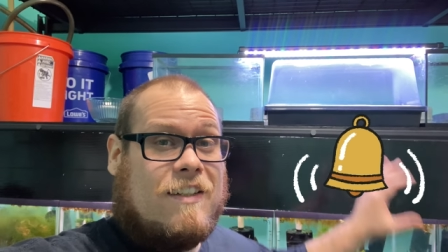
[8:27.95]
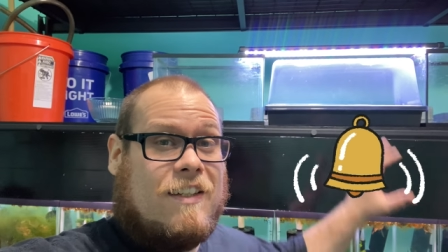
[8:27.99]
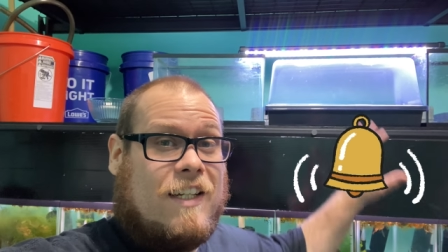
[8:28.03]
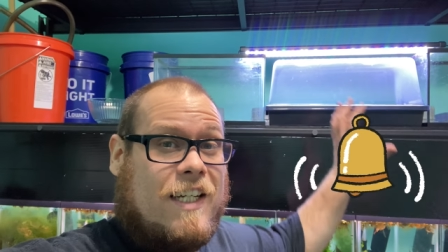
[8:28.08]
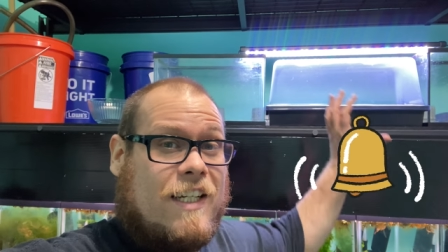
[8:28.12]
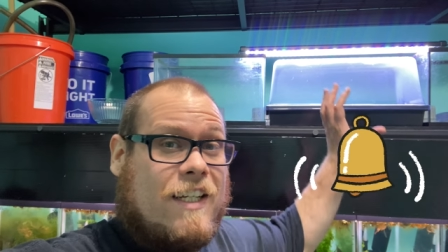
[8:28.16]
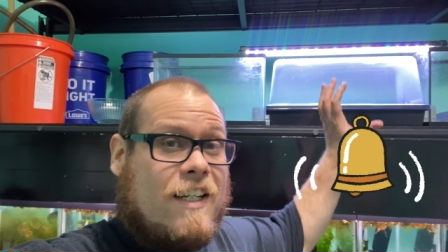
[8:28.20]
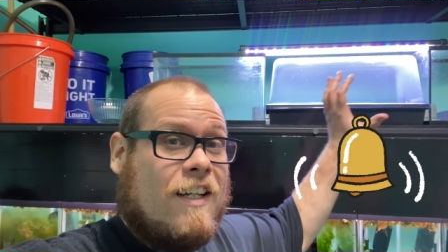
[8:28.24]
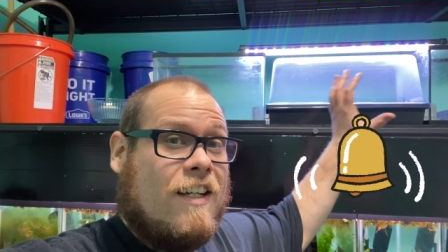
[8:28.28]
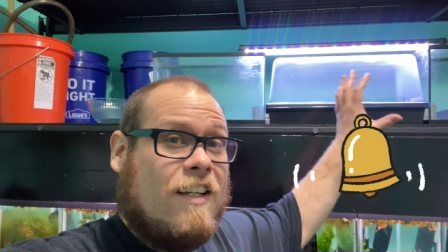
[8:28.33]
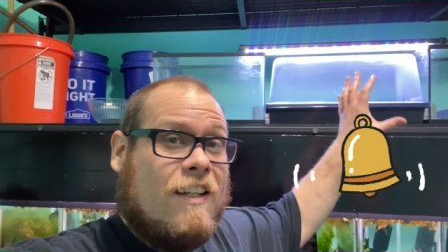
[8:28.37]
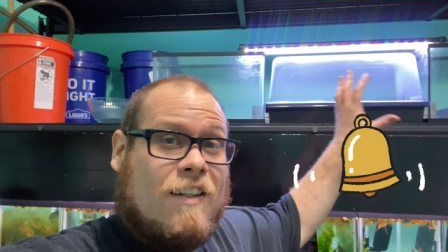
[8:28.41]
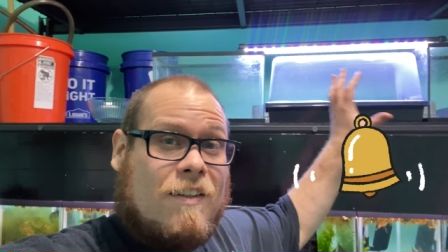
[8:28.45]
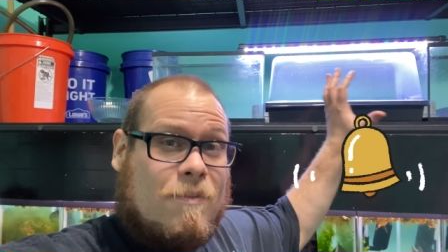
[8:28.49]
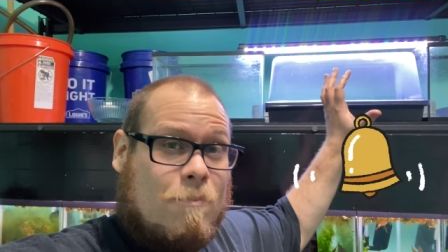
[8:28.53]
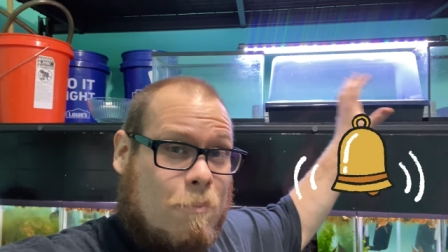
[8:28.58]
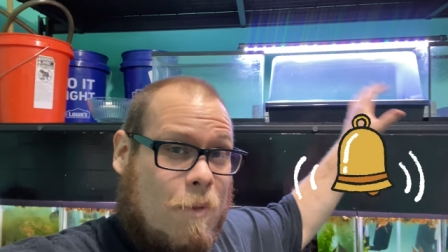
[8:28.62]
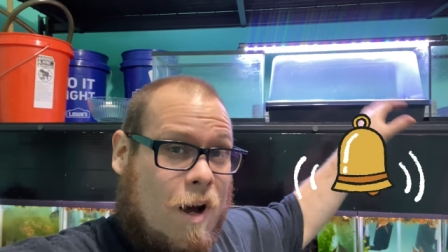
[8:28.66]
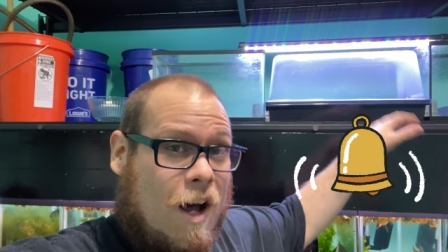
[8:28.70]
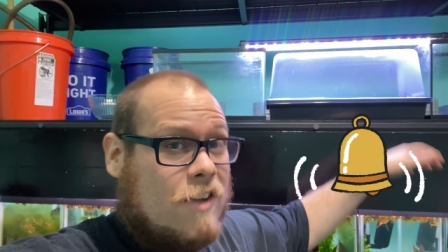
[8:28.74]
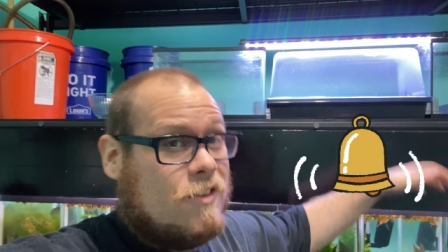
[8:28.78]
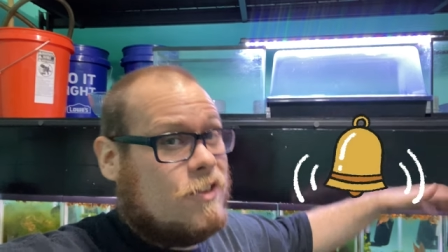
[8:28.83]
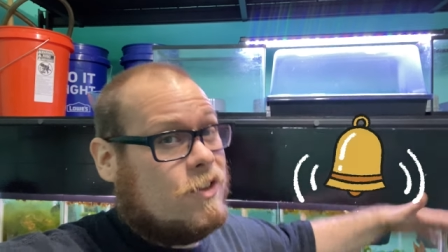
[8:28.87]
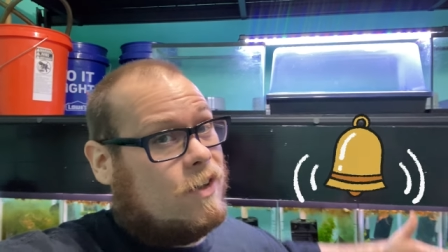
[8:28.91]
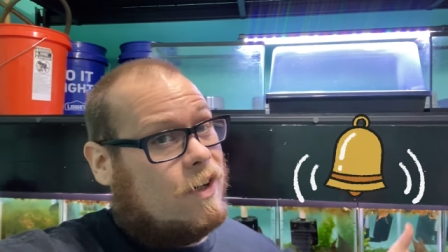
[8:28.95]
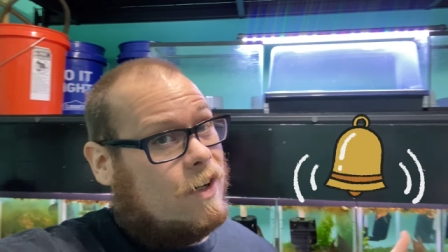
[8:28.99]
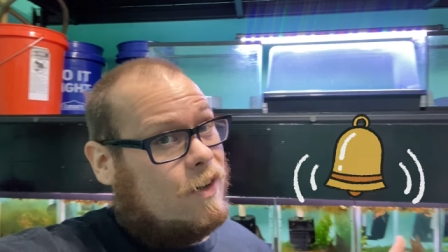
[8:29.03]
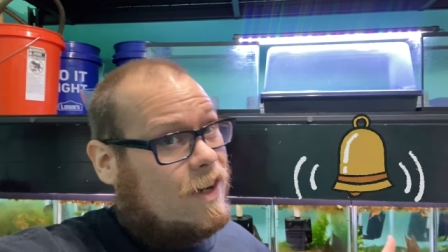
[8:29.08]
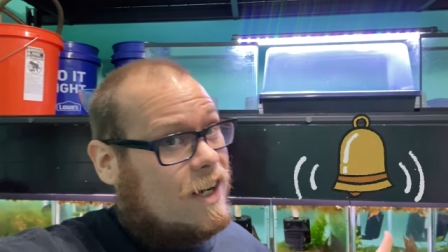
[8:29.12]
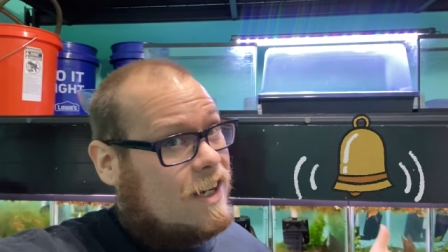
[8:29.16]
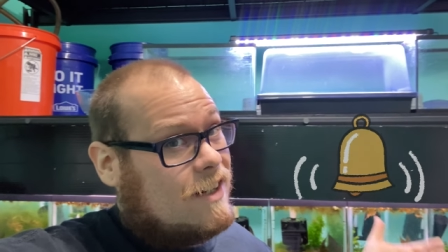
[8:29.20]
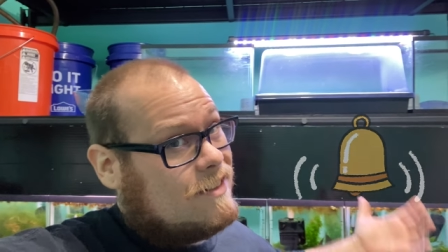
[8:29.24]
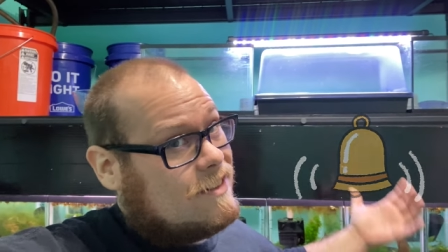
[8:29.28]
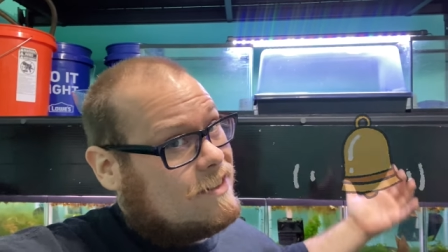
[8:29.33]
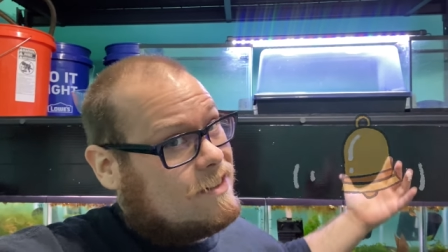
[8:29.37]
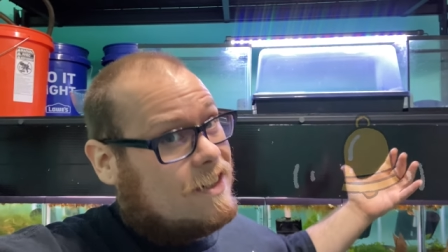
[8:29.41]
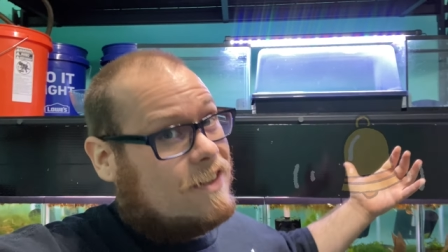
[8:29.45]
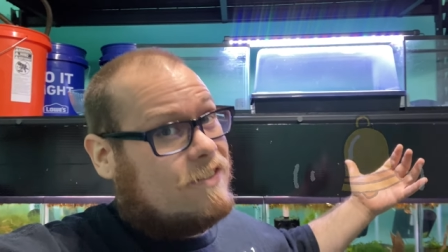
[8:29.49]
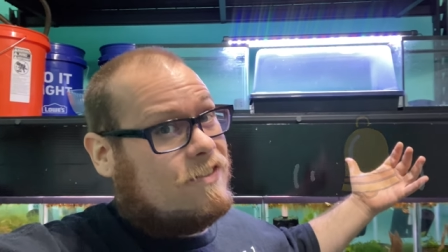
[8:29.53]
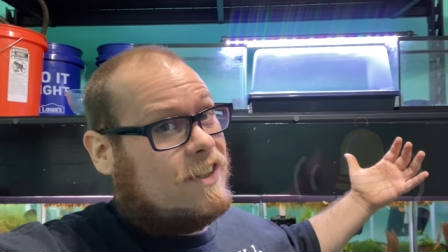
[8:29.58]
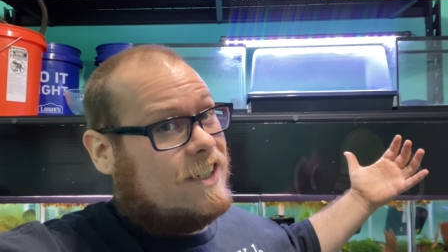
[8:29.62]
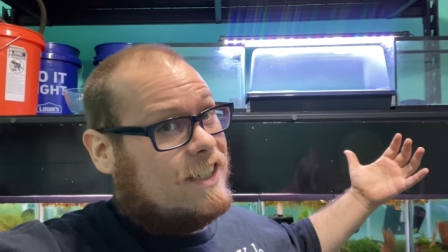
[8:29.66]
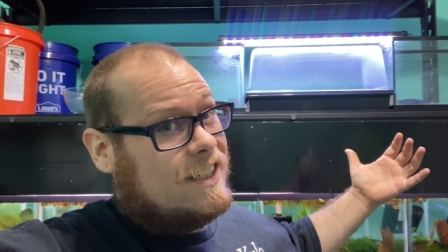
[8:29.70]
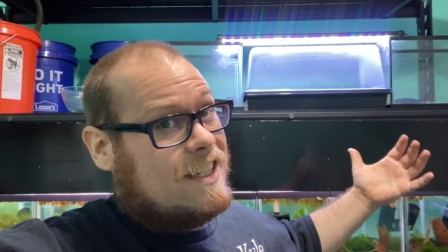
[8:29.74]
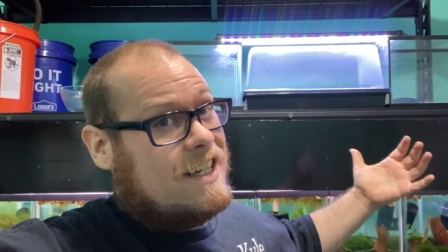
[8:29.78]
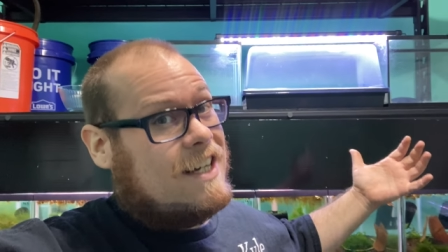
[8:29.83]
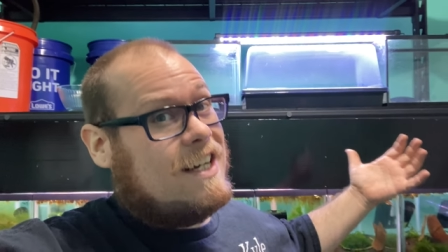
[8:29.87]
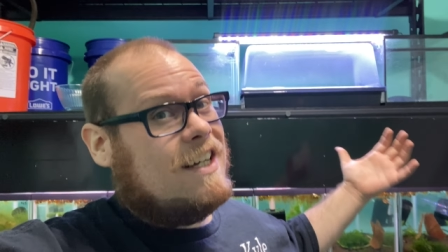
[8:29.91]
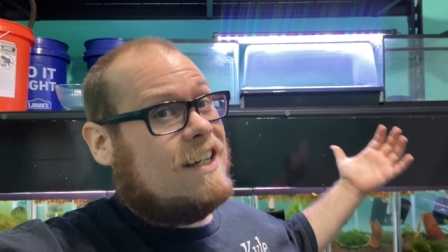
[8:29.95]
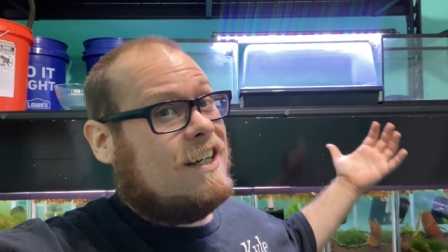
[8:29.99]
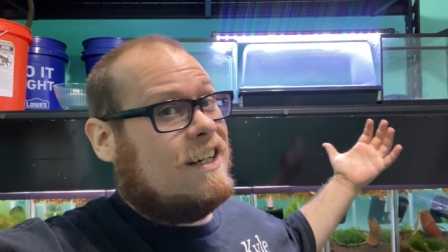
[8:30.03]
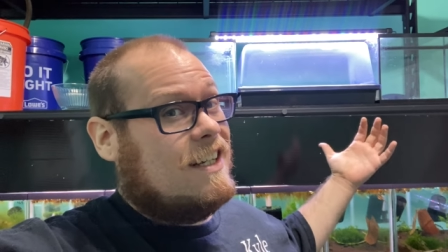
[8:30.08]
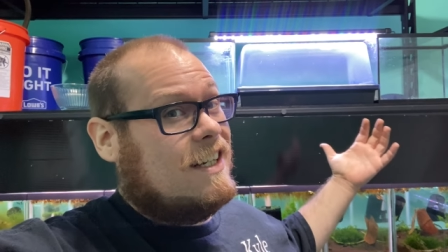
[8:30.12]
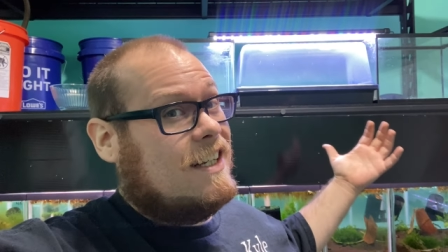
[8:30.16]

like moss grow out, stuff like that.